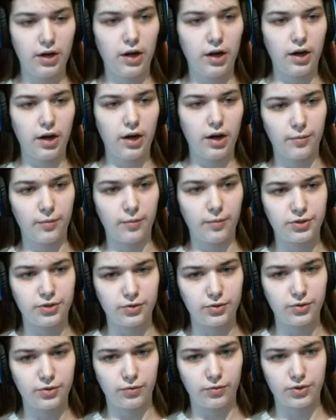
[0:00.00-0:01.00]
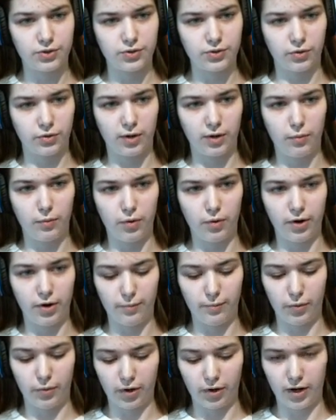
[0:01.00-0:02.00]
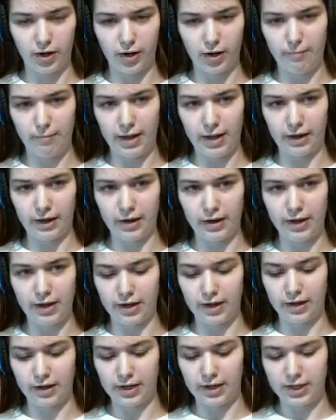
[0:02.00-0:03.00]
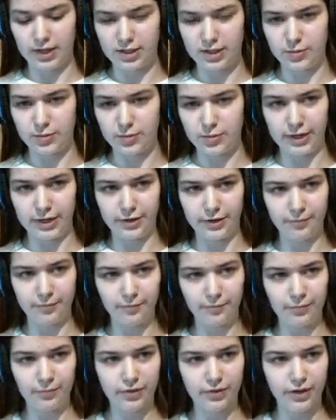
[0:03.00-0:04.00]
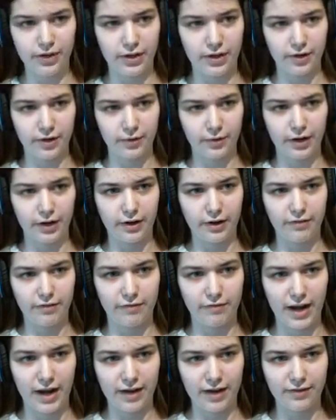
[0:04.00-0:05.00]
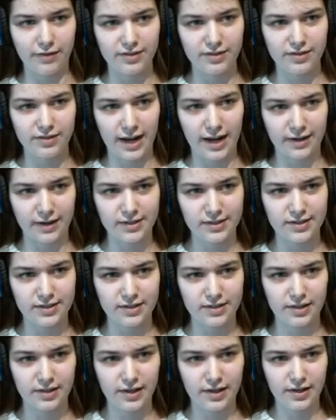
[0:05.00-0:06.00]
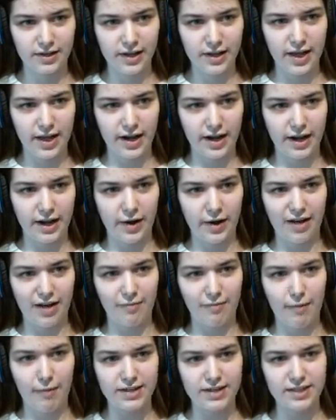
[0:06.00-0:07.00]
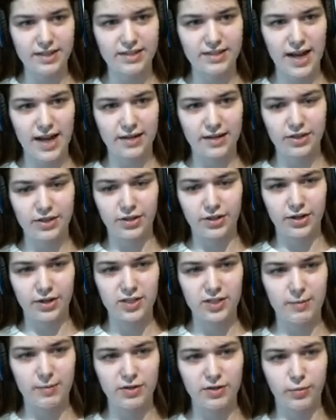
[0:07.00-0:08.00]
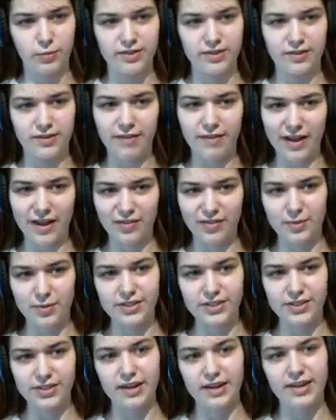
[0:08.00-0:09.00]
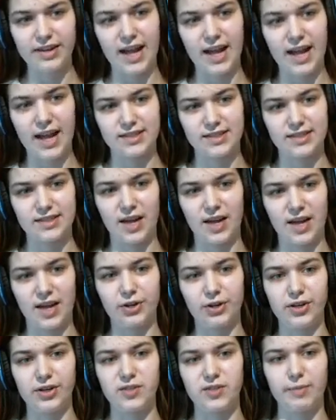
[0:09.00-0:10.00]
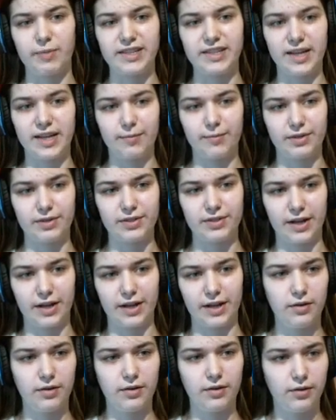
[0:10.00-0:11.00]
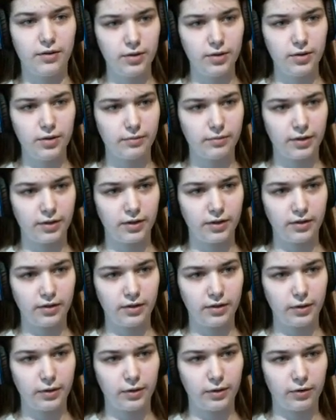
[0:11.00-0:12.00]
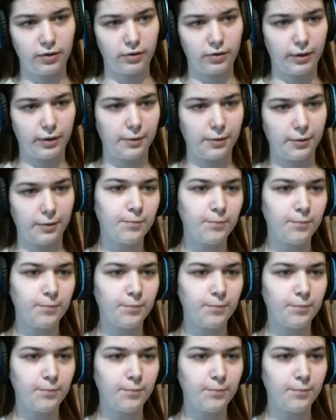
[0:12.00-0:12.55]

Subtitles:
to restore more and more mana and HP. And here we are, 5 stacks, and I now have magic attack decreased by 25%, cast time increased by 10%, whoop, and it went over way,